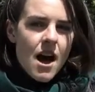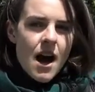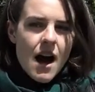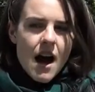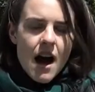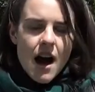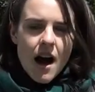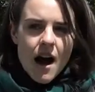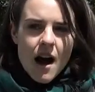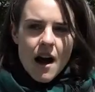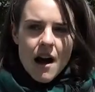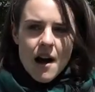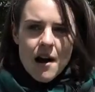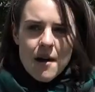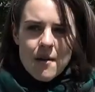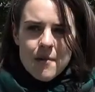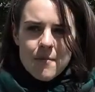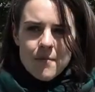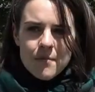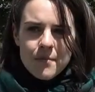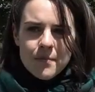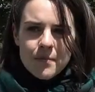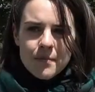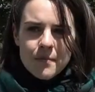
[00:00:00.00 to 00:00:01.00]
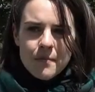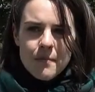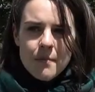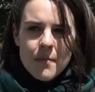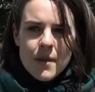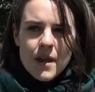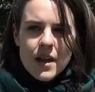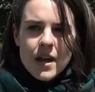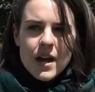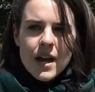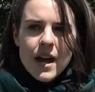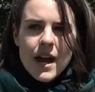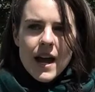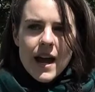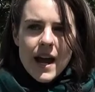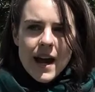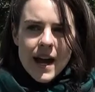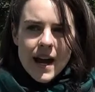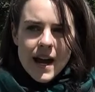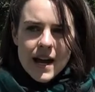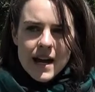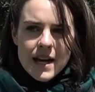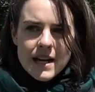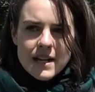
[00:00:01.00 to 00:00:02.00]

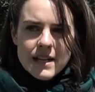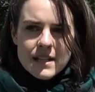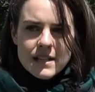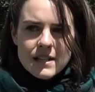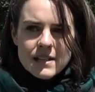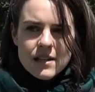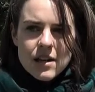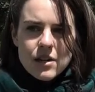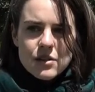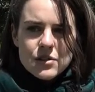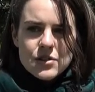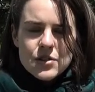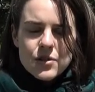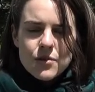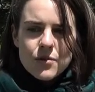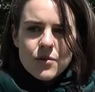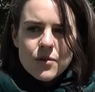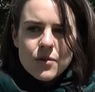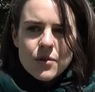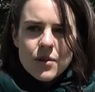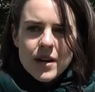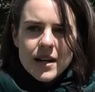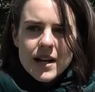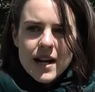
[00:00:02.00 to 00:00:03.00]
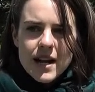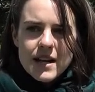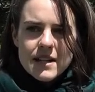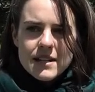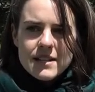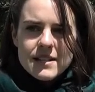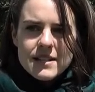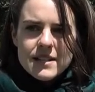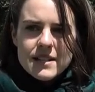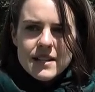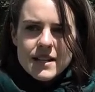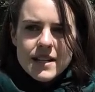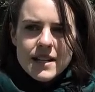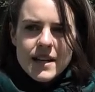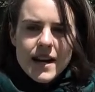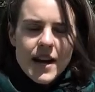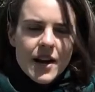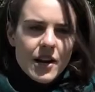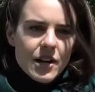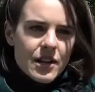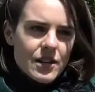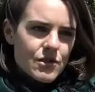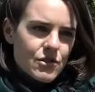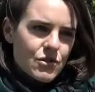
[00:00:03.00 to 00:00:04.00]
and also against the
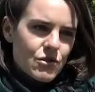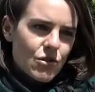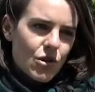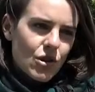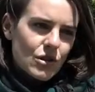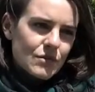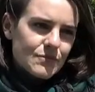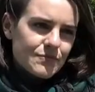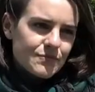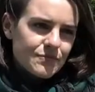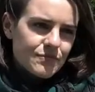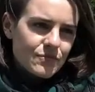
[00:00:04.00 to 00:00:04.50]
air control.